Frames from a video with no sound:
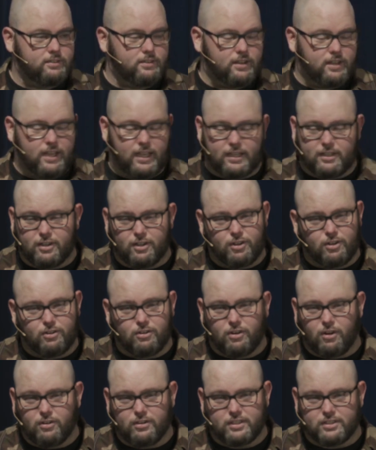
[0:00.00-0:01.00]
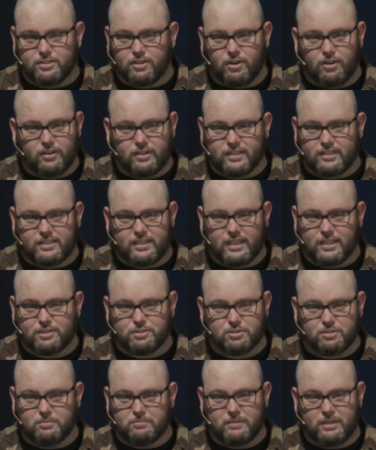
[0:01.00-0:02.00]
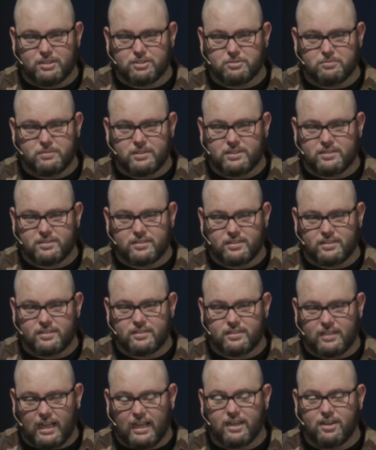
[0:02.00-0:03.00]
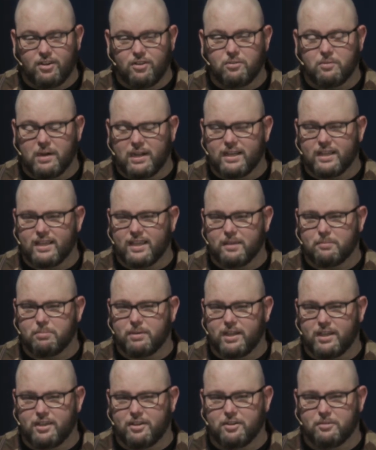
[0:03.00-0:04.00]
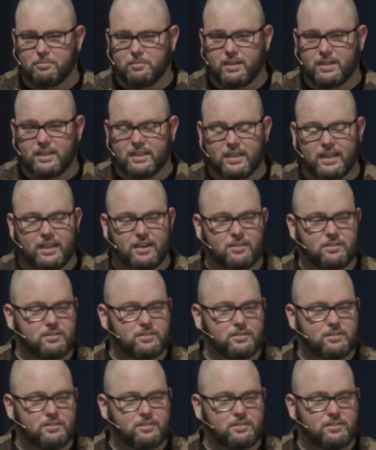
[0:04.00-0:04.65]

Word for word: had to learn all these architectural measurements, and I know why they get paid good money now.